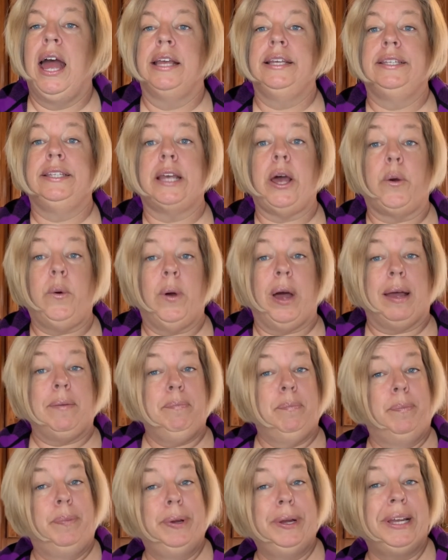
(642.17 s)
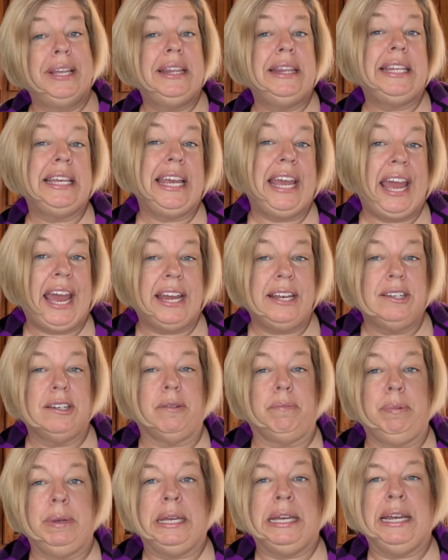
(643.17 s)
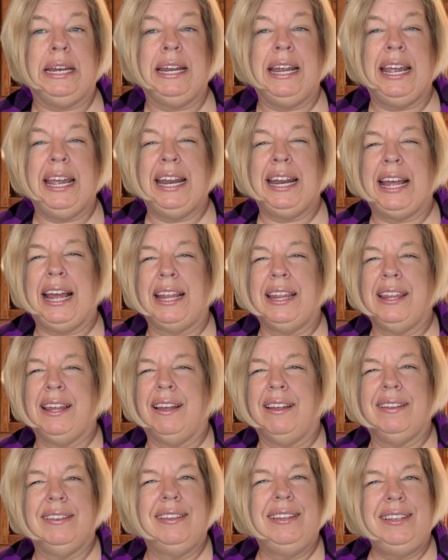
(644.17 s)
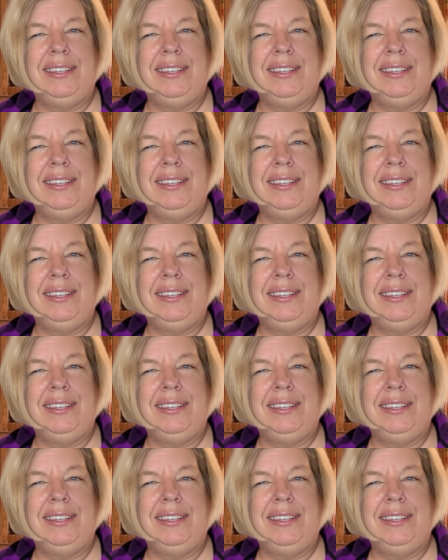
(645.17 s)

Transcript: So I put the ketchup in and I thought,